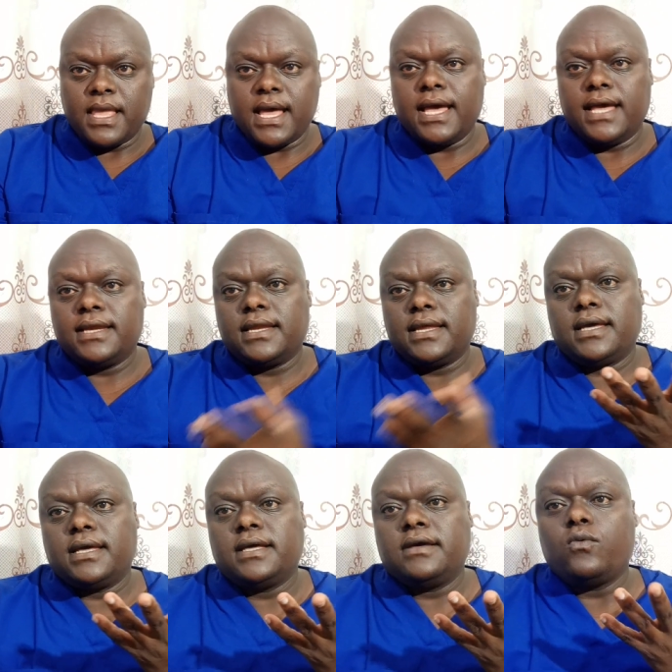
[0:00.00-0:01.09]
and
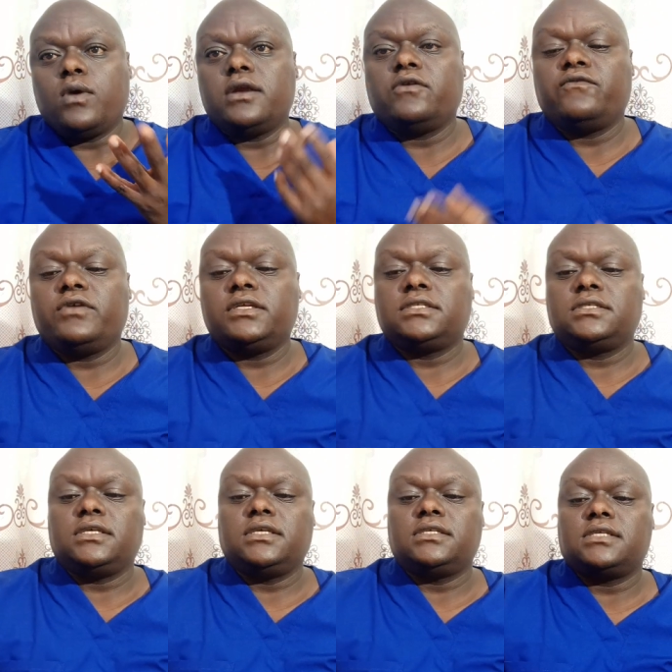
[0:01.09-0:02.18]
uh, one of which
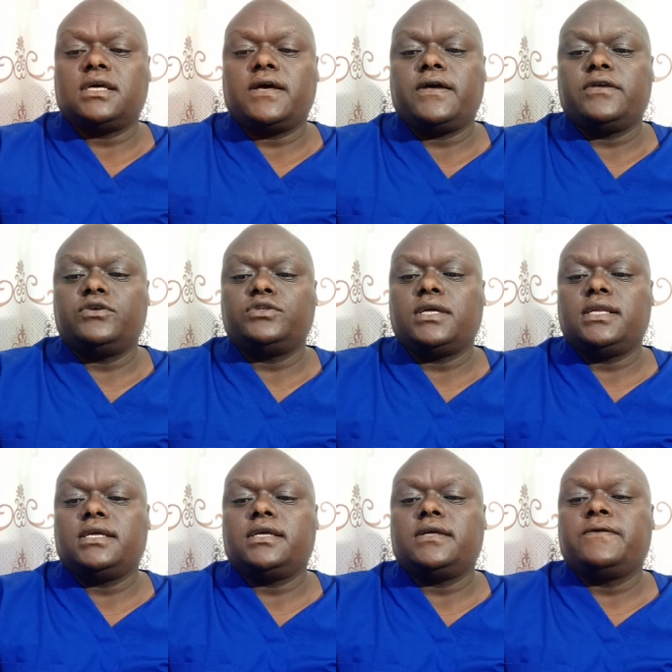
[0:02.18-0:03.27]
is uh,
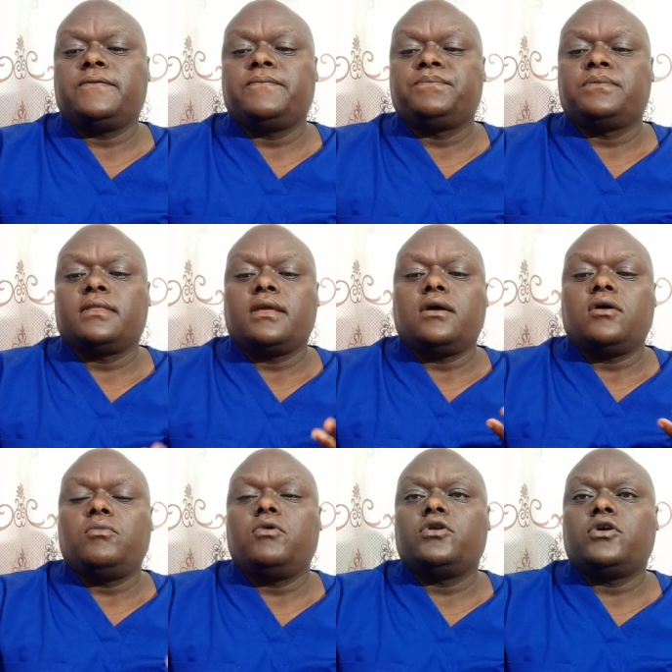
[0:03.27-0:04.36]
usually
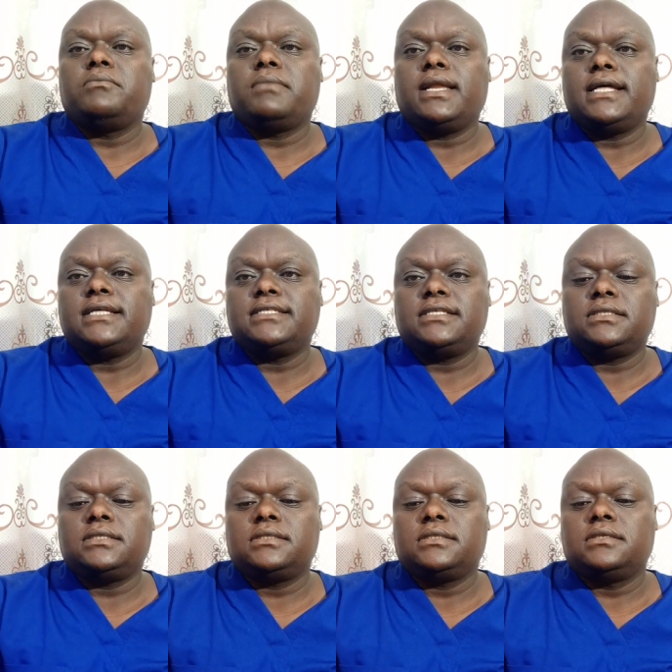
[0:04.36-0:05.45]
hormonal
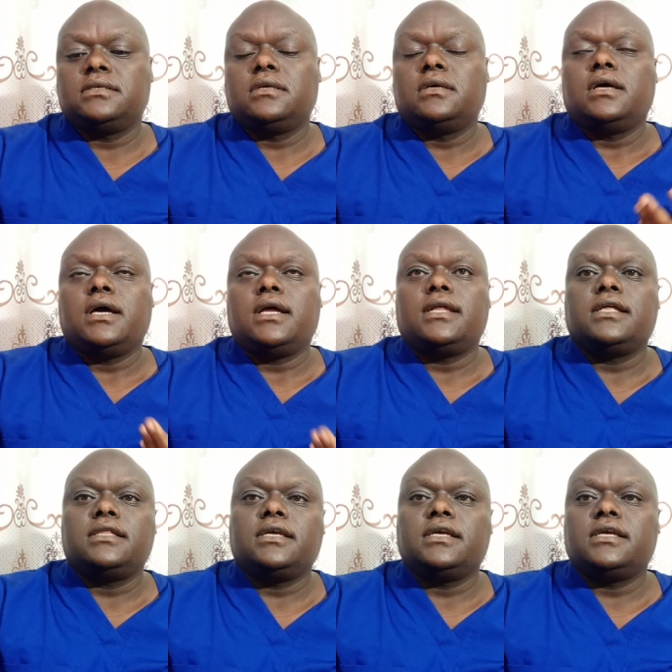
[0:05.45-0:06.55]
imbalances Another
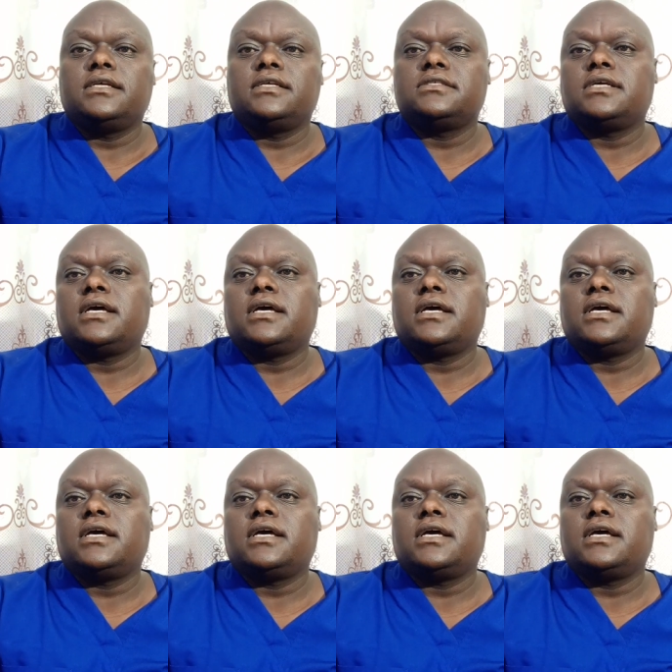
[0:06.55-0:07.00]
thing is